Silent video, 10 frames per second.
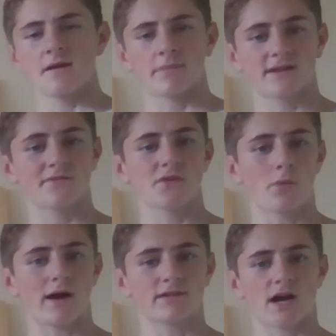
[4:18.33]
But if the
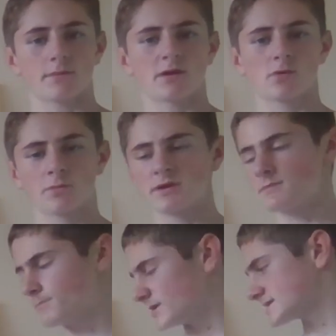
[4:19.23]
white army would be a
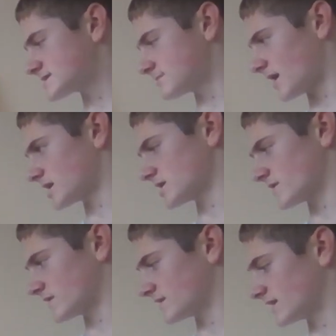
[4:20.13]
bit smarter
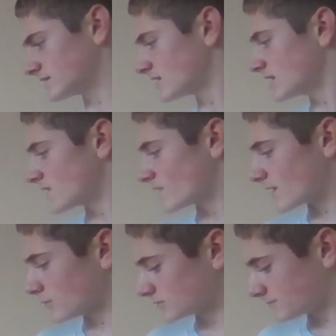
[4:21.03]
than that, they
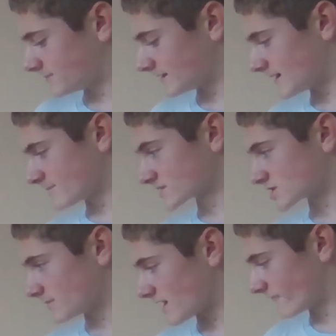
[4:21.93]
wouldn't play
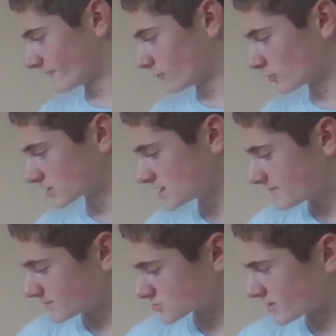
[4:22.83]
bishop f4,
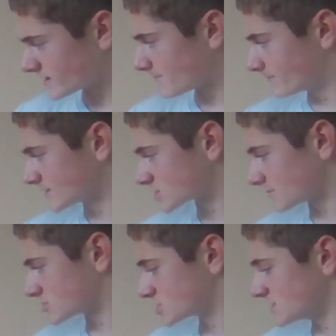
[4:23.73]
but rather
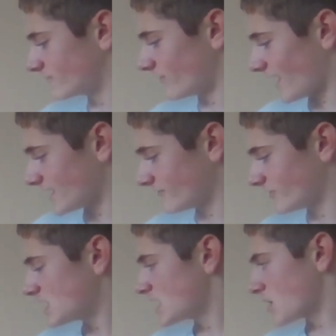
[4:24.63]
bishop g5
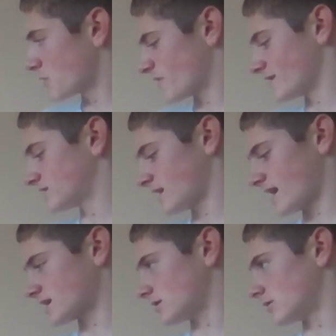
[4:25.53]
with the
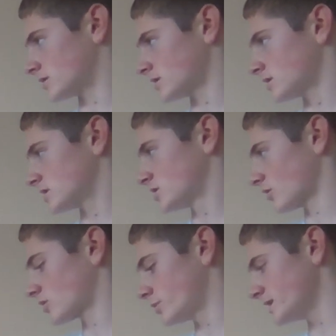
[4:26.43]
attack on your
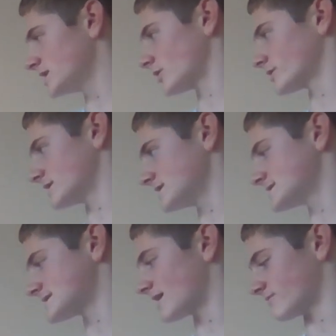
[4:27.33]
queen on
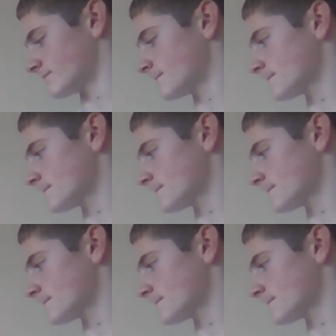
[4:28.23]
e7.